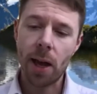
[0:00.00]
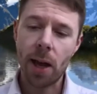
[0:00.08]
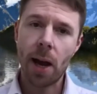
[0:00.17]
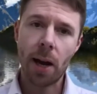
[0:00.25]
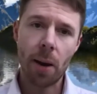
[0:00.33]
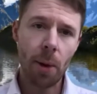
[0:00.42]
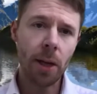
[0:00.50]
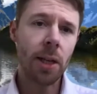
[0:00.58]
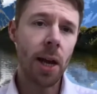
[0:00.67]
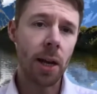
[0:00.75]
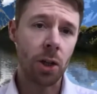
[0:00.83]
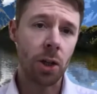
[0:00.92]
And I basically
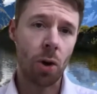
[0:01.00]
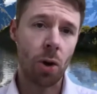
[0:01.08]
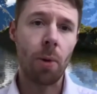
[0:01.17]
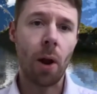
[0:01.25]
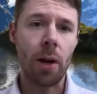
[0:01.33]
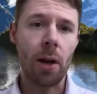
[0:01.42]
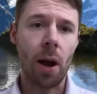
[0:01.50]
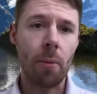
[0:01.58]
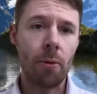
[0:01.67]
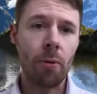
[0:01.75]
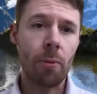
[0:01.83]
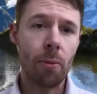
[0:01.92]
had a job lined up
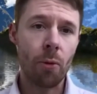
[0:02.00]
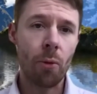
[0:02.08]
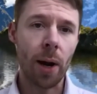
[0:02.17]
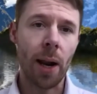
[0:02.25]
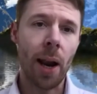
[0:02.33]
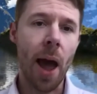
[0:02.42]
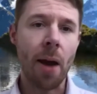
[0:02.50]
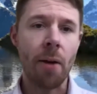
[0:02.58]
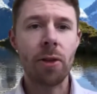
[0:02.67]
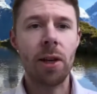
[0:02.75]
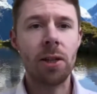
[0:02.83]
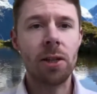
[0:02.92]
when I left,
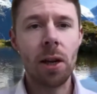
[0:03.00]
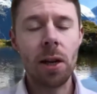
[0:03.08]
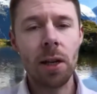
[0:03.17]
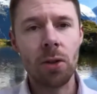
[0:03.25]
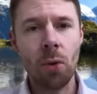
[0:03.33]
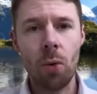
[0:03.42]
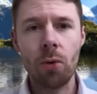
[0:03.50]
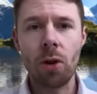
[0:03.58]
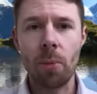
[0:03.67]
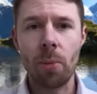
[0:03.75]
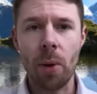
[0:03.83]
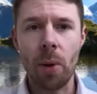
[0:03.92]
and it suddenly dawned on
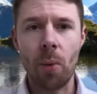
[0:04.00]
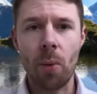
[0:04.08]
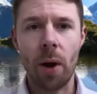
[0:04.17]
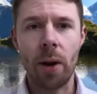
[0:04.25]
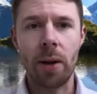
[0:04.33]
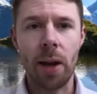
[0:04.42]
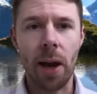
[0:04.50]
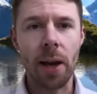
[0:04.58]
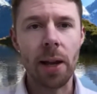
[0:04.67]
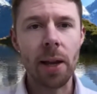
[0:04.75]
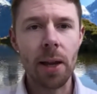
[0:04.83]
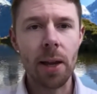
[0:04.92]
me one day
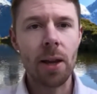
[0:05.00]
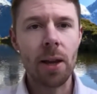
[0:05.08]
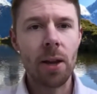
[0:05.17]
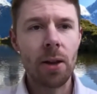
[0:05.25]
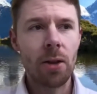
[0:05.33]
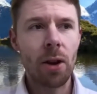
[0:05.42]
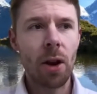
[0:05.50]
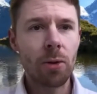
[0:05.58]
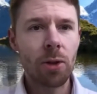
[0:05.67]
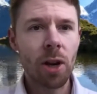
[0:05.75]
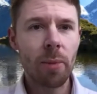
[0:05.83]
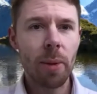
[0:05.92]
that I
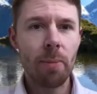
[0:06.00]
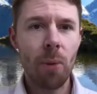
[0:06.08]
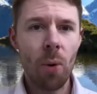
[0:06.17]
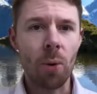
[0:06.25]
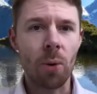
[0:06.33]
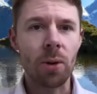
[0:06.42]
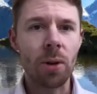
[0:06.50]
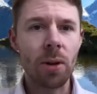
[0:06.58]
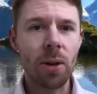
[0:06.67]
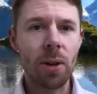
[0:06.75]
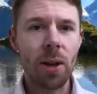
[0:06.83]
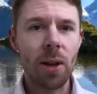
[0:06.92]
was going to be bored
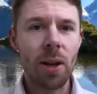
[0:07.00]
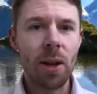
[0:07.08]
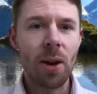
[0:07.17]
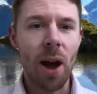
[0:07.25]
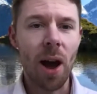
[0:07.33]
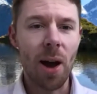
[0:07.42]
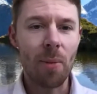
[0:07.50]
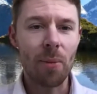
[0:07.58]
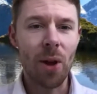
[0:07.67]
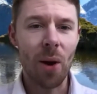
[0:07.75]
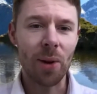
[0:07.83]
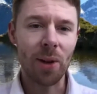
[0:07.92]

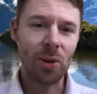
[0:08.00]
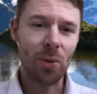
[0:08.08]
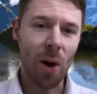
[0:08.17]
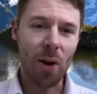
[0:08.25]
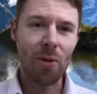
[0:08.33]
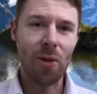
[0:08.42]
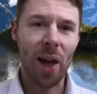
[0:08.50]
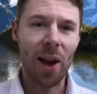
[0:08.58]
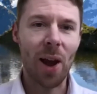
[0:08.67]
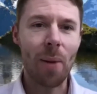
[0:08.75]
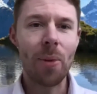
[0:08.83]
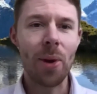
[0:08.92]
going to work for that
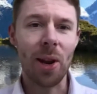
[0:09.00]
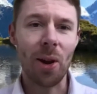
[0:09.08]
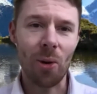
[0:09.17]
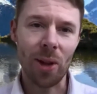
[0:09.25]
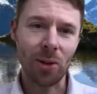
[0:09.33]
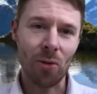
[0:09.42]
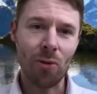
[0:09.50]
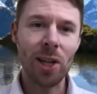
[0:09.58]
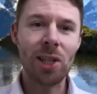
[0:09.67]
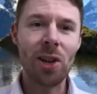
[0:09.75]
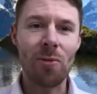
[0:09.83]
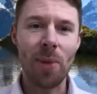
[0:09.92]
company, or there's a risk of
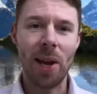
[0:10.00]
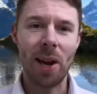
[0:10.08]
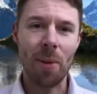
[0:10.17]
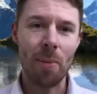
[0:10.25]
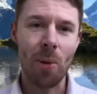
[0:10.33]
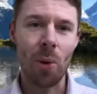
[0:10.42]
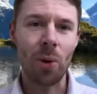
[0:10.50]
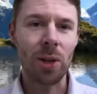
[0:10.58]
being a bit bored.